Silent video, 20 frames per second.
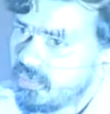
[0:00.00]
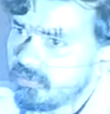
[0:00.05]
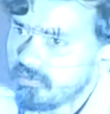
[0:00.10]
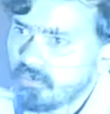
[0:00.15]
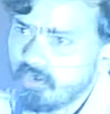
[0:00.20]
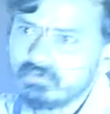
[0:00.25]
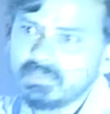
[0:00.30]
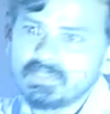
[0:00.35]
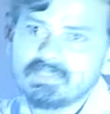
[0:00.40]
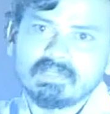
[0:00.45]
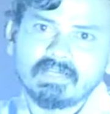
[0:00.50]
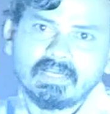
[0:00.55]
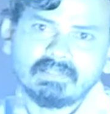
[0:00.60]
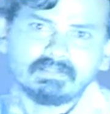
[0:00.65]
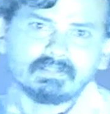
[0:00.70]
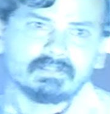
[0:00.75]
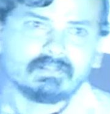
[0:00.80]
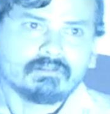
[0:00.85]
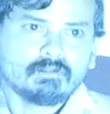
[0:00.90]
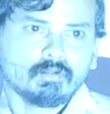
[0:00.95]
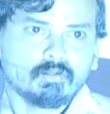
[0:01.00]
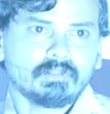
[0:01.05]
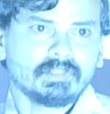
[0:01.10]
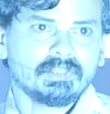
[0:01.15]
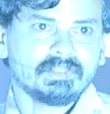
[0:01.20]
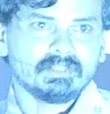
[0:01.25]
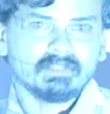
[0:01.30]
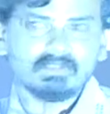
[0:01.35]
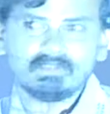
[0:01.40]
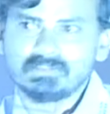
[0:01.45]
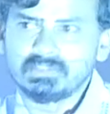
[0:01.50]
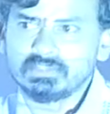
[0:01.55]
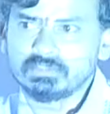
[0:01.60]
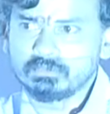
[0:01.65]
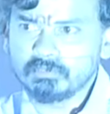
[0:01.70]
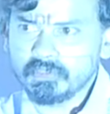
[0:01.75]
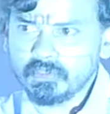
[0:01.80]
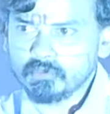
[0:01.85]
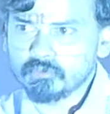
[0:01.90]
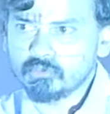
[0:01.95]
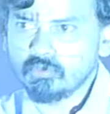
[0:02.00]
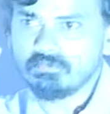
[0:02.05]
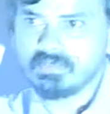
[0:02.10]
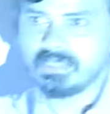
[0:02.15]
Now, in the next two, three years, this one also